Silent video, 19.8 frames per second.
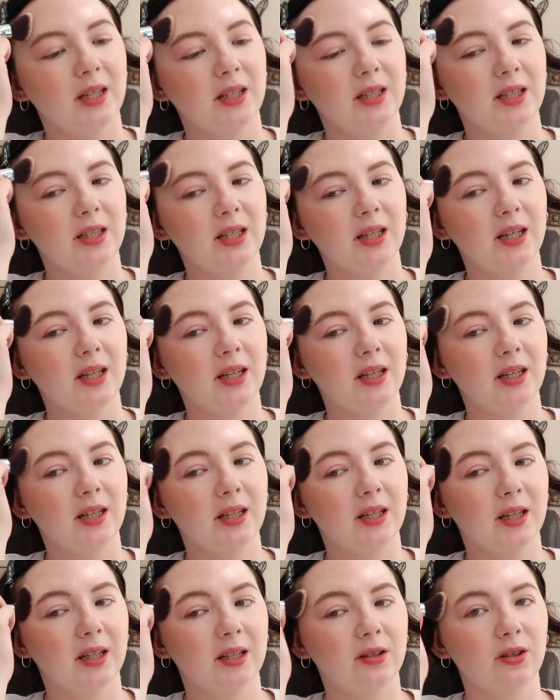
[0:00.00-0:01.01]

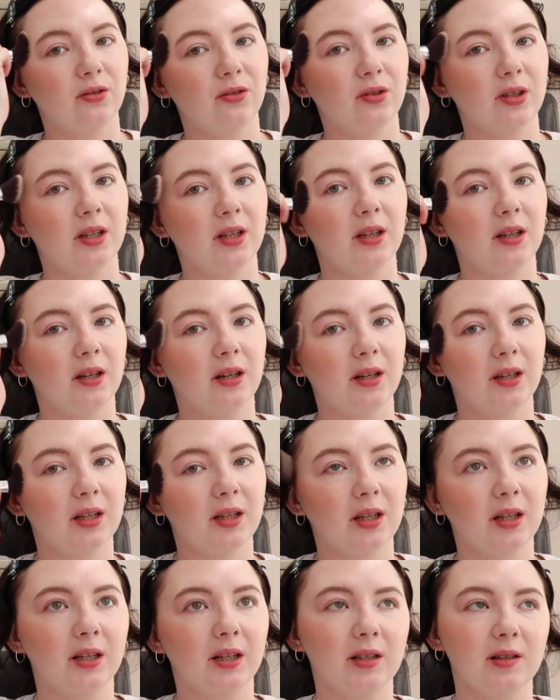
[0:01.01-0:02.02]
okay, I don't really like
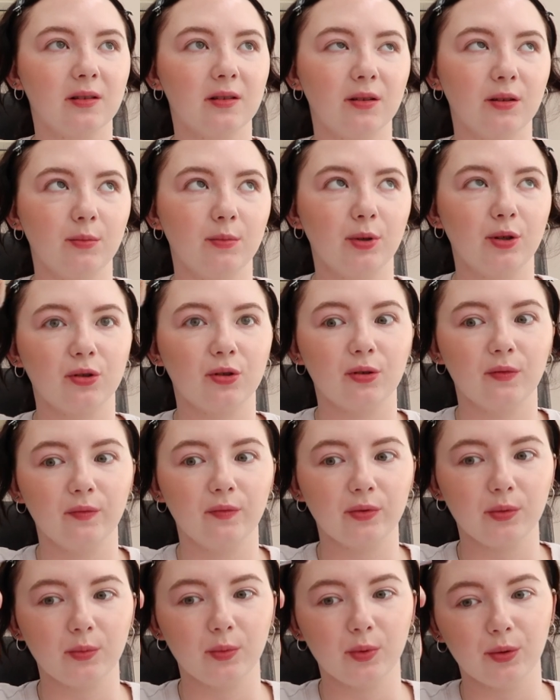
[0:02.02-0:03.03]
it and it's not the most
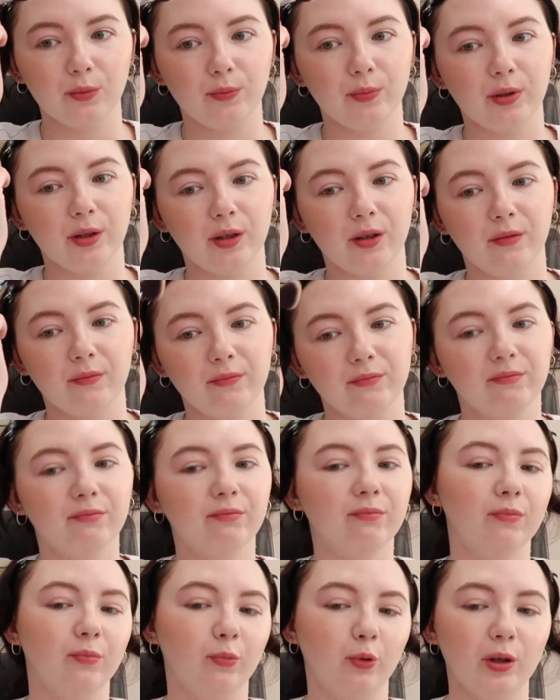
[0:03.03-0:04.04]
comfortable, but
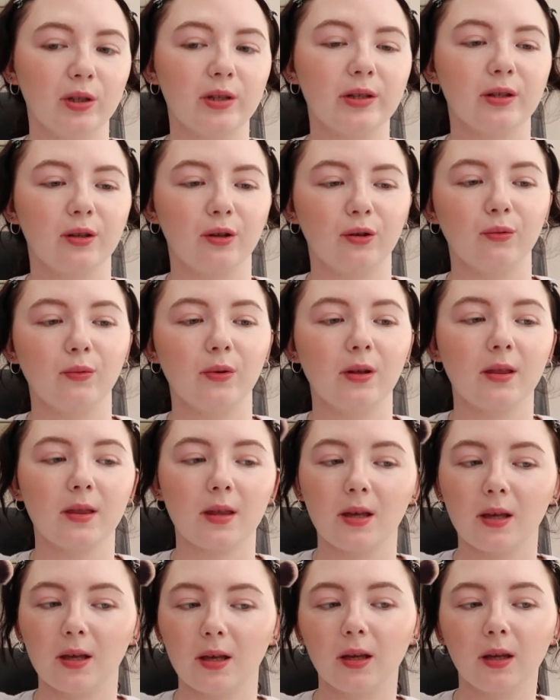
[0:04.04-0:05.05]
we're stuck with
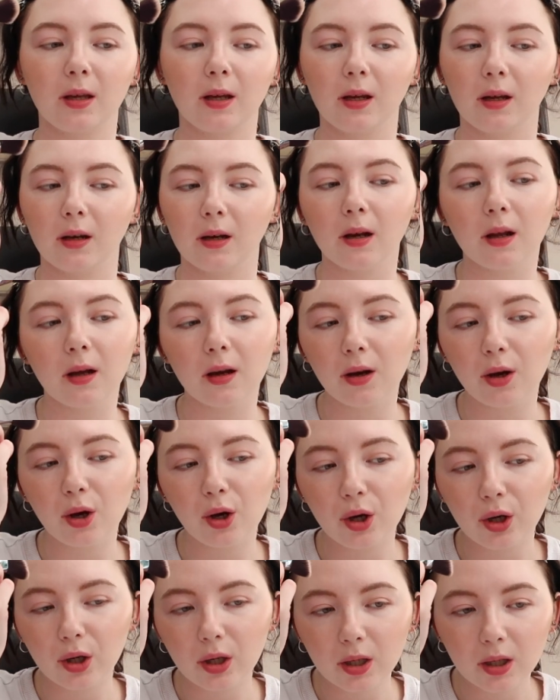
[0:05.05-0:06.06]
it, you
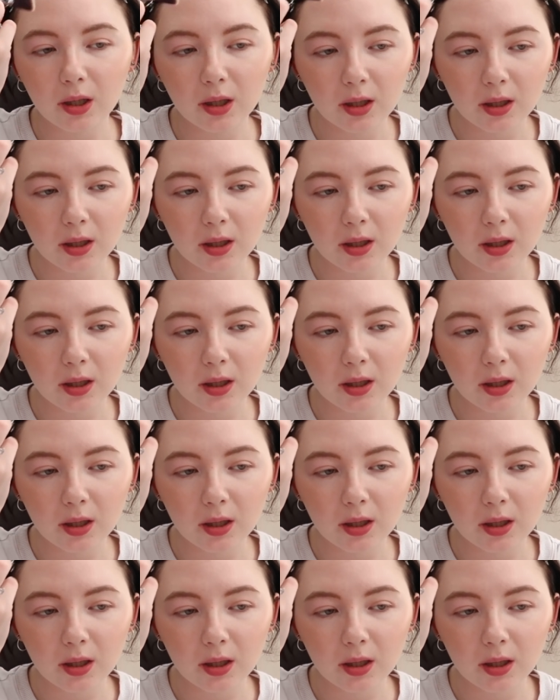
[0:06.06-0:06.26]
know.